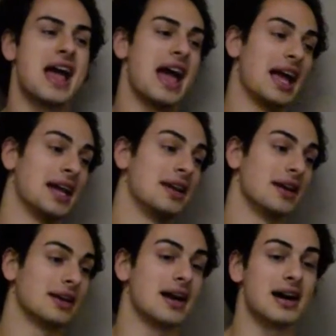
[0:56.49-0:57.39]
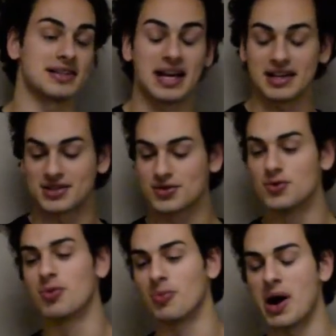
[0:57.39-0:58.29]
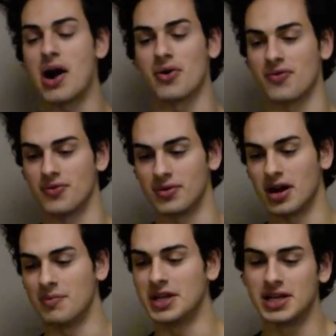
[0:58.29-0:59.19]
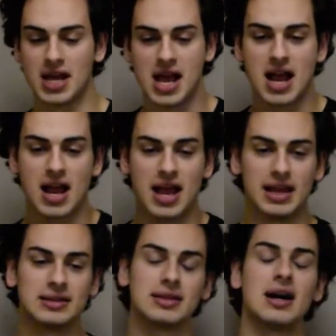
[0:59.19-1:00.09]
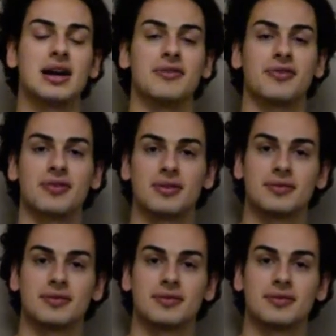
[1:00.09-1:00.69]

And guys, that is super powerful. I mean, in life,